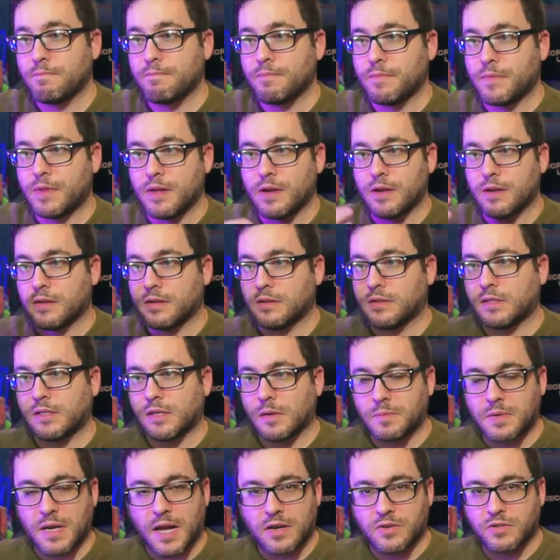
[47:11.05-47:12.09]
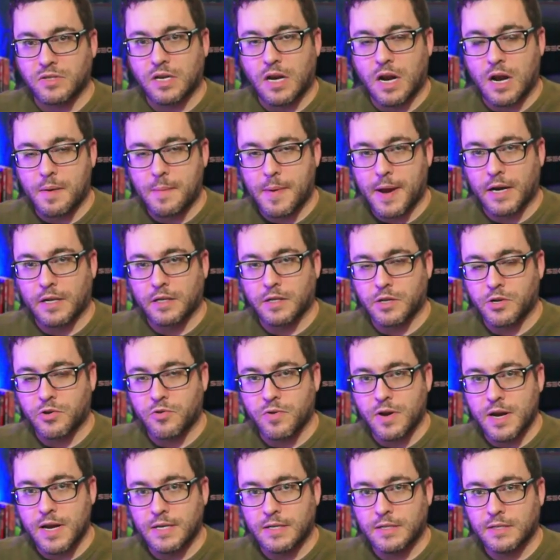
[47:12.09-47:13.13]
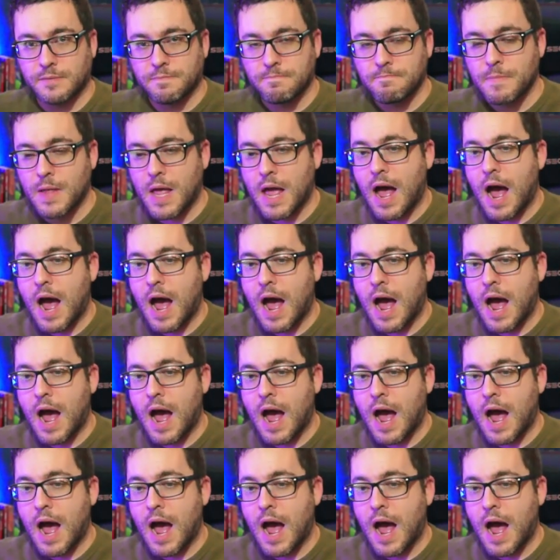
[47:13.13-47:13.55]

the subtitles it automatically creates.